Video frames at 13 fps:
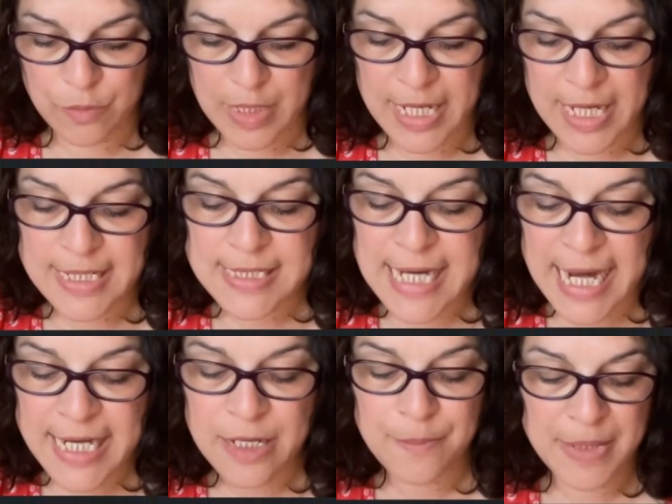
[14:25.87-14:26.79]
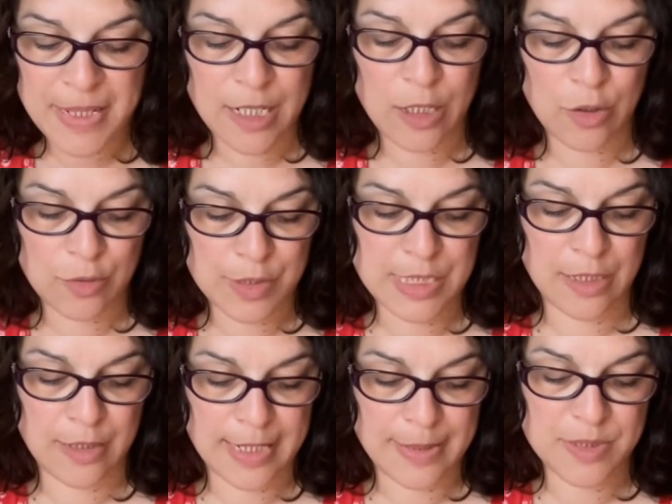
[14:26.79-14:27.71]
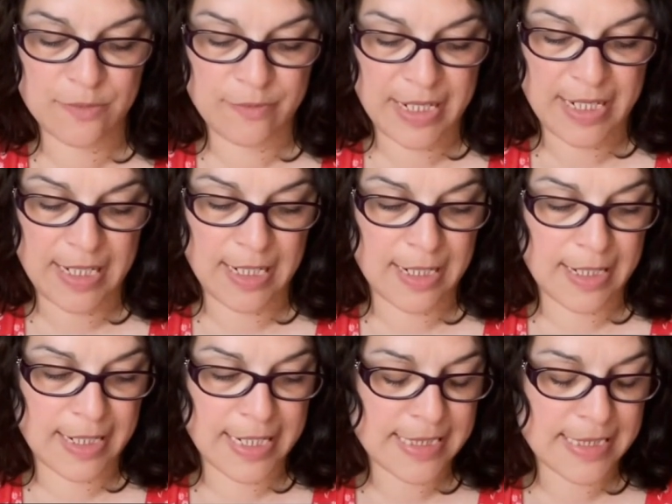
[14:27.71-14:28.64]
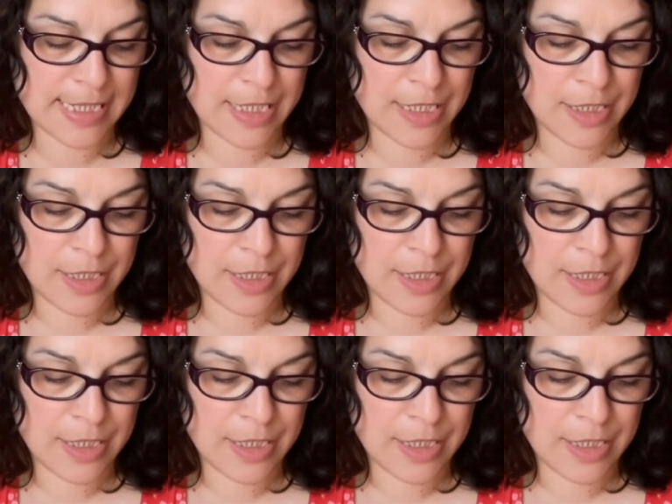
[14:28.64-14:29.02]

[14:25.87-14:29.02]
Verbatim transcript: it's taken me a long time to realize that